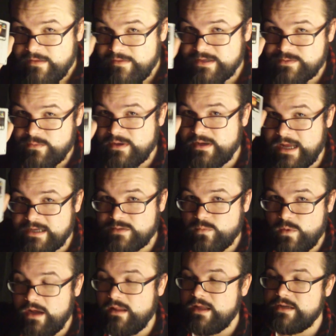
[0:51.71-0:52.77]
this one as
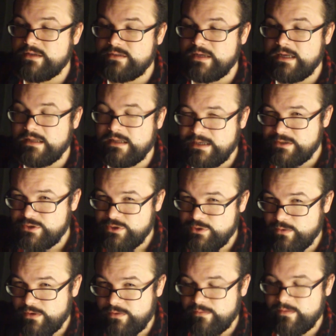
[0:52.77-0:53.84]
well as at least
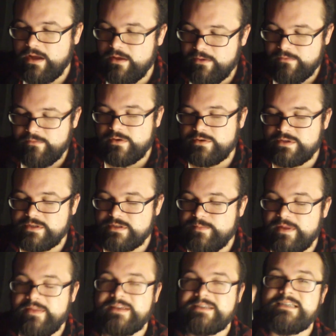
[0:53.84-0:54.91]
2 or 3 other versions,
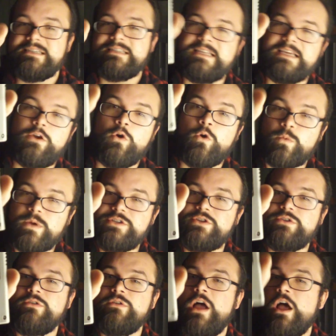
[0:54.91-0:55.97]
but this is the
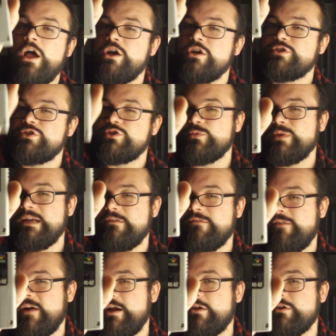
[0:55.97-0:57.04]
original Street
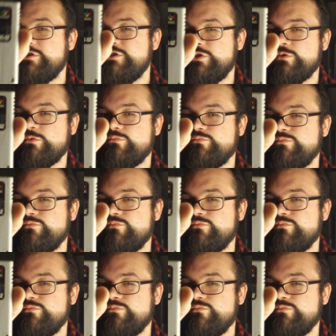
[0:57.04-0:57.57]
Fighter 2.